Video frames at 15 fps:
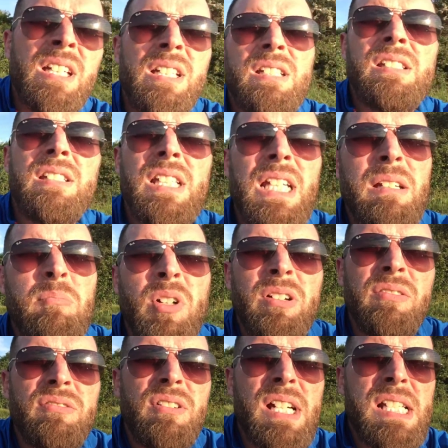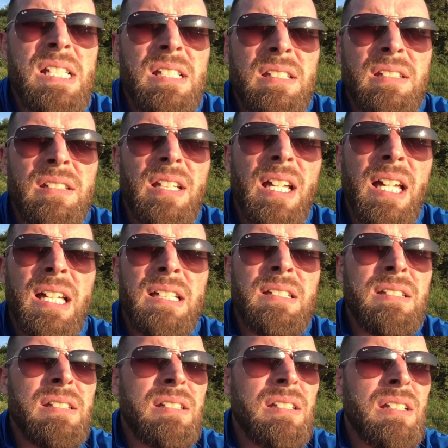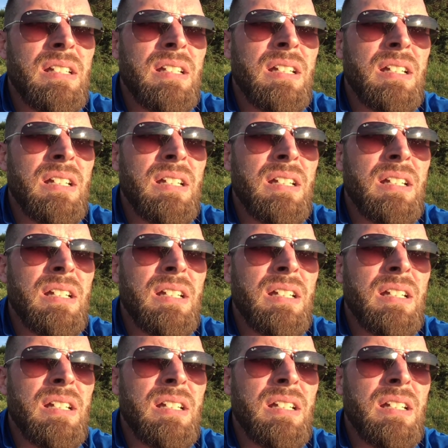seeing my friends as